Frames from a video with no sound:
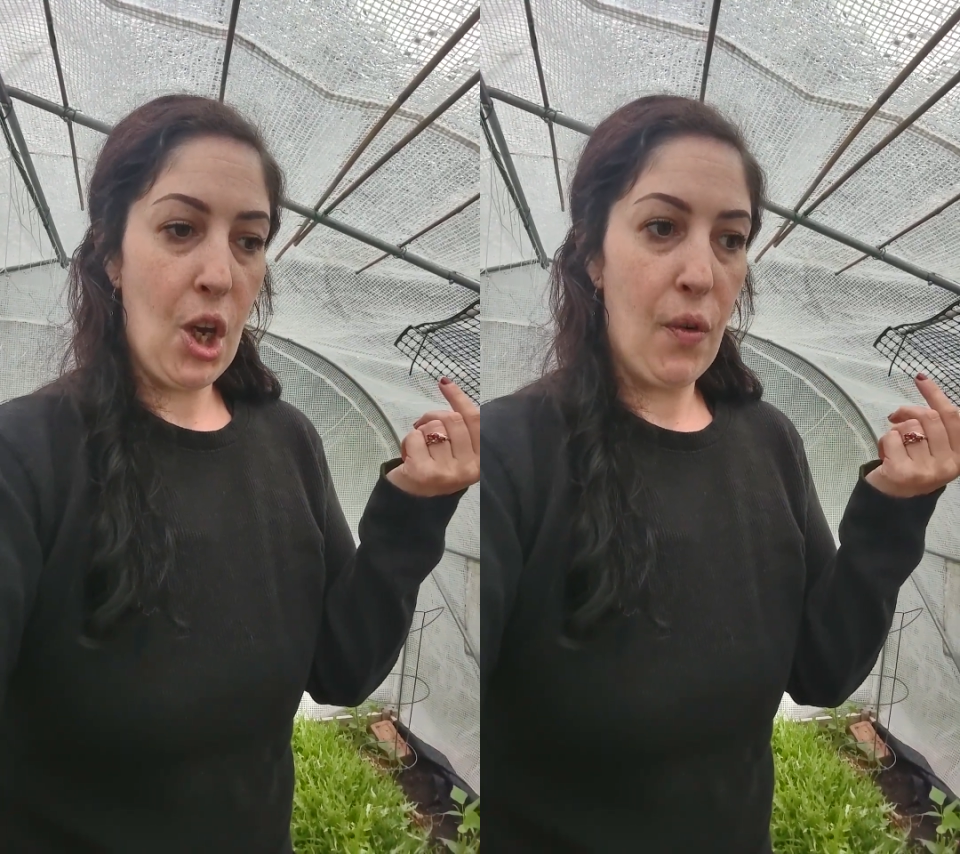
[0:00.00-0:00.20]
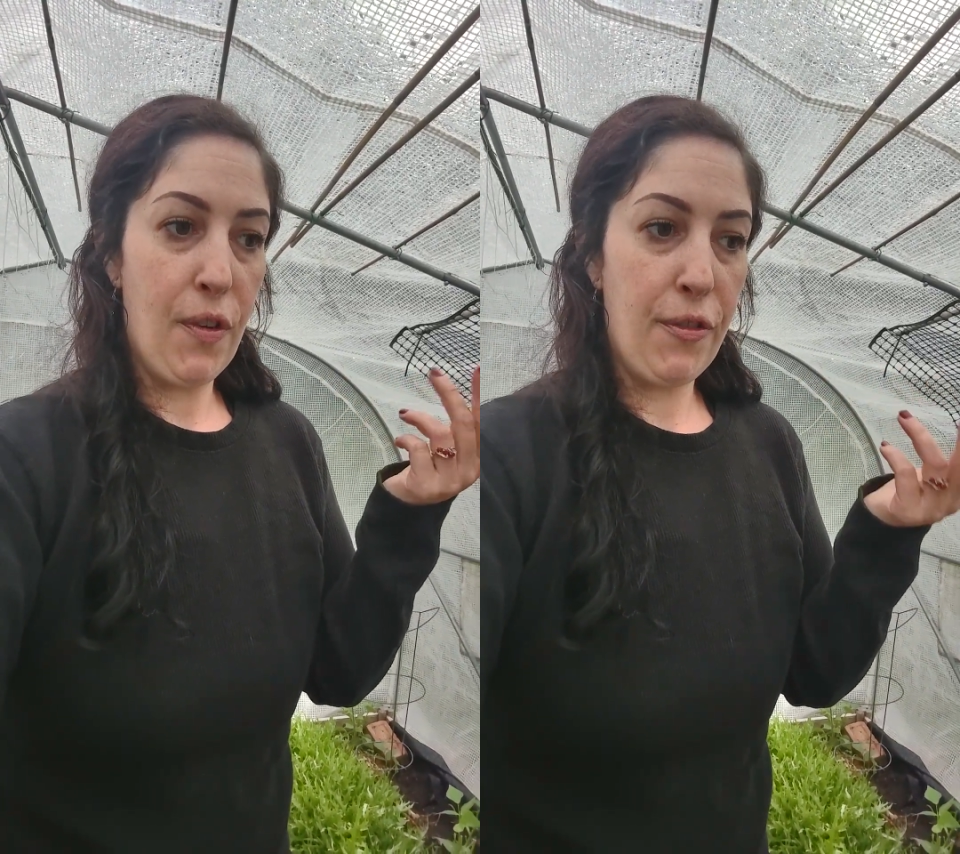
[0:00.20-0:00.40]

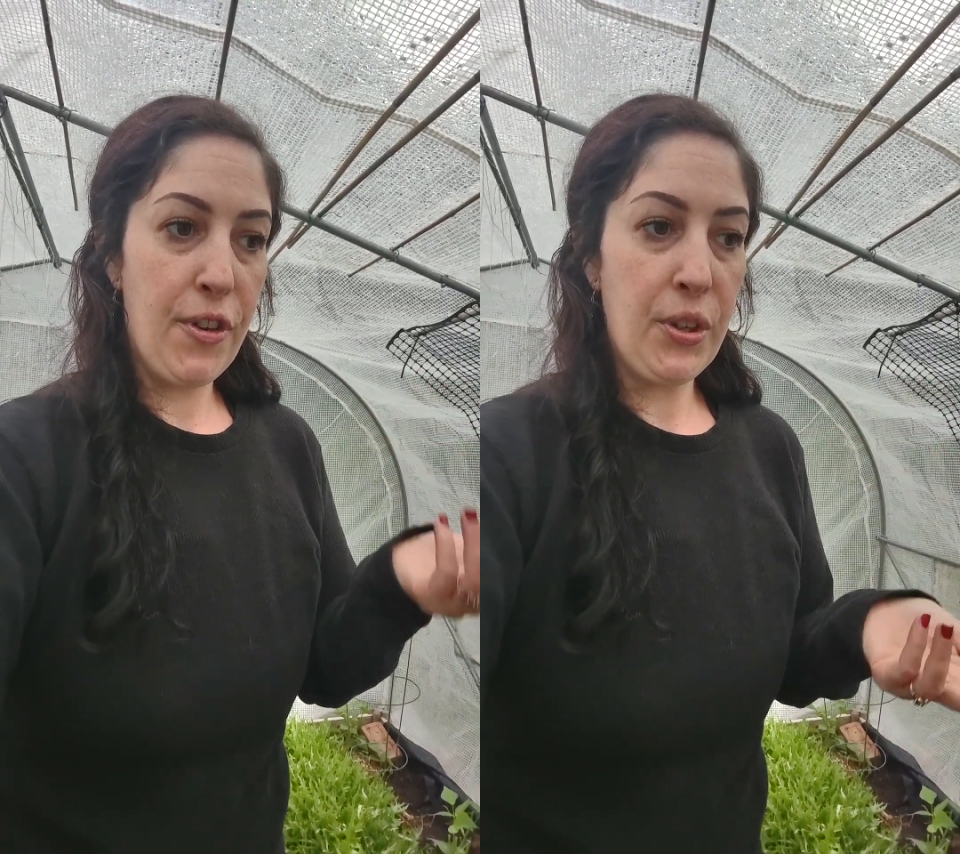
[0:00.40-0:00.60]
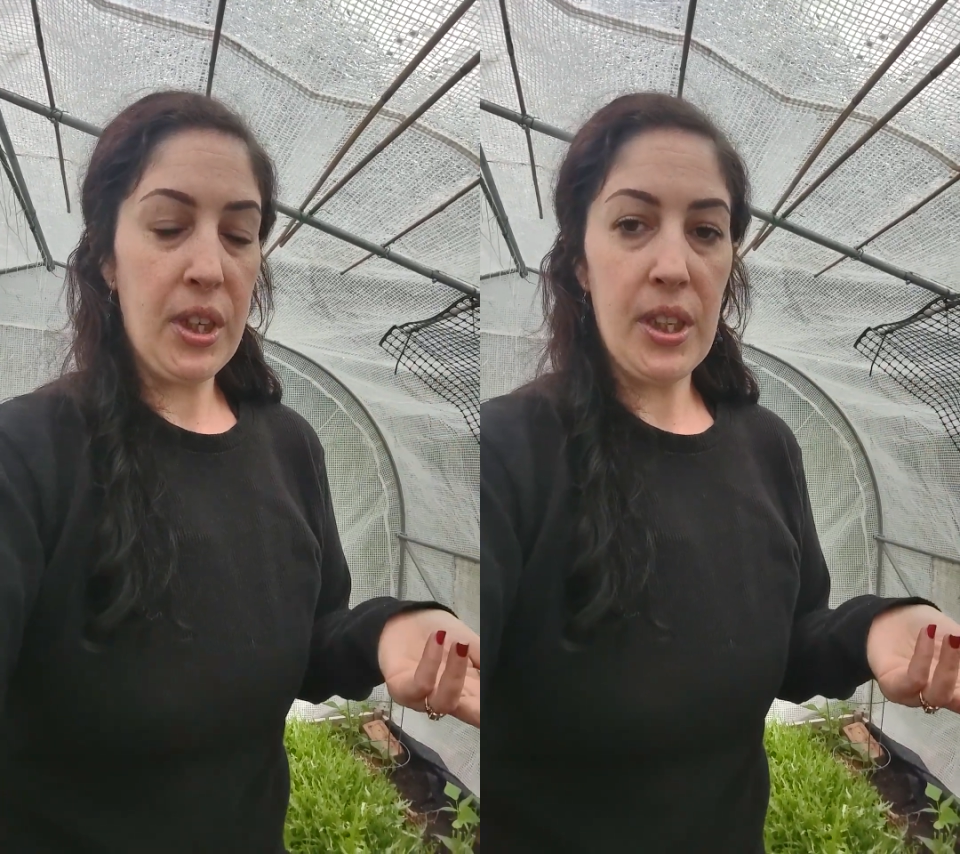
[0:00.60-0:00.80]
know, if you're
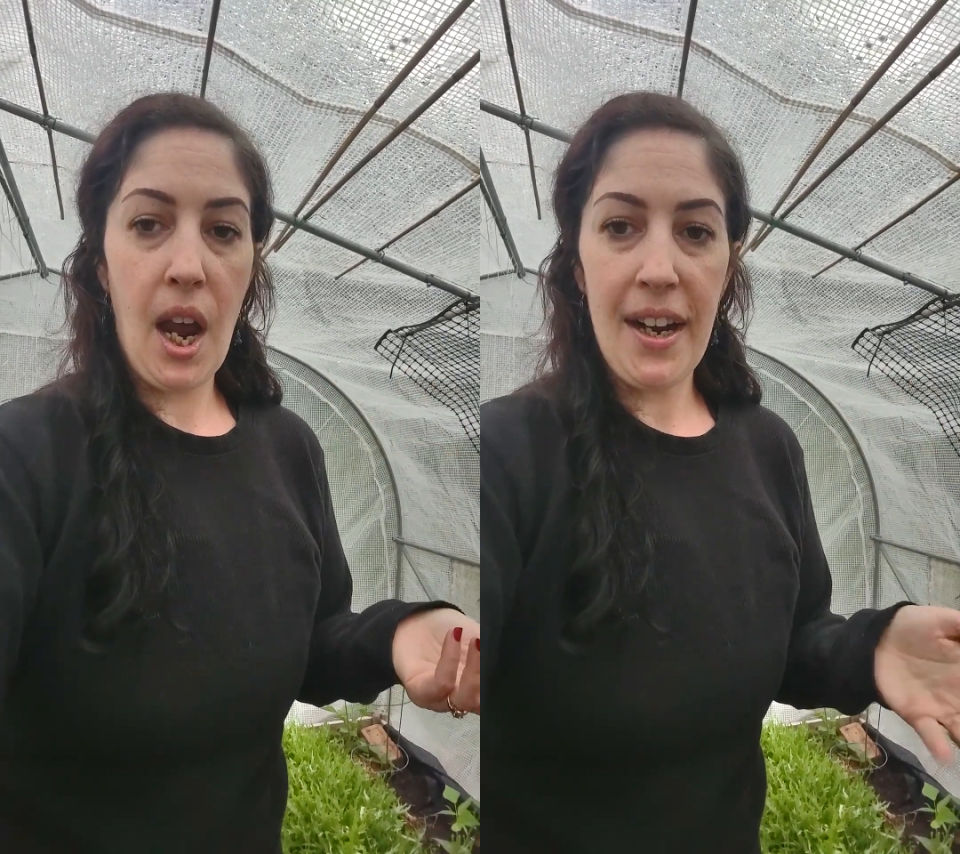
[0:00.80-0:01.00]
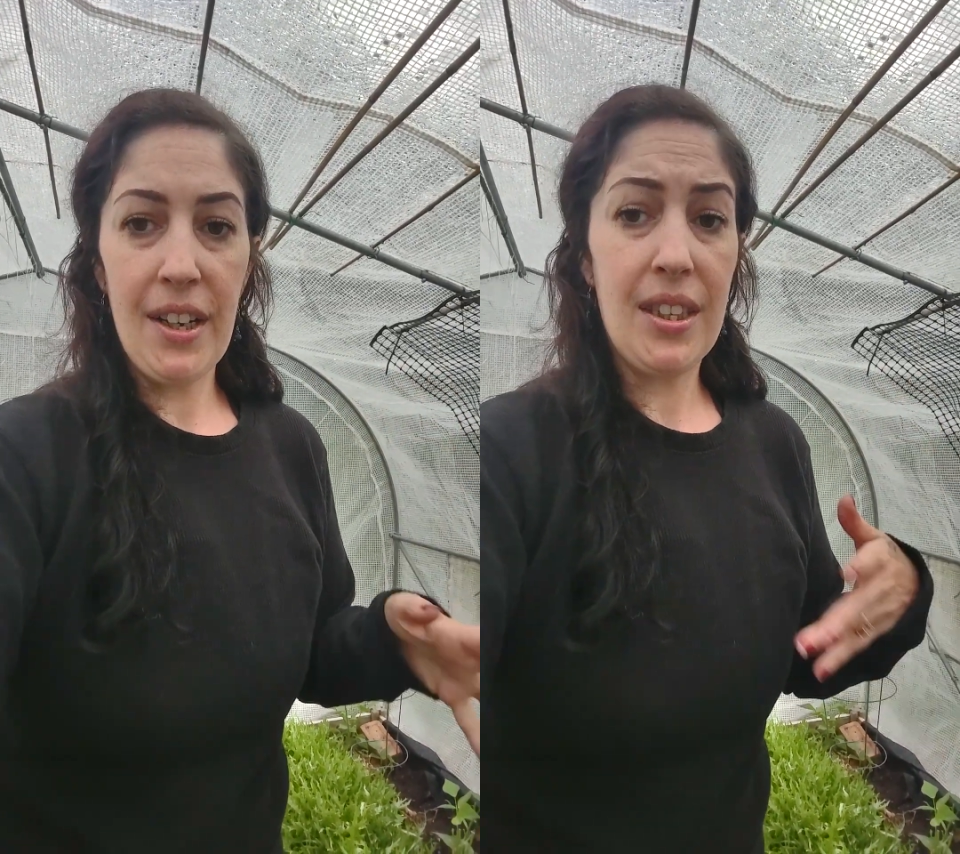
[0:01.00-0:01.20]
feeling tired,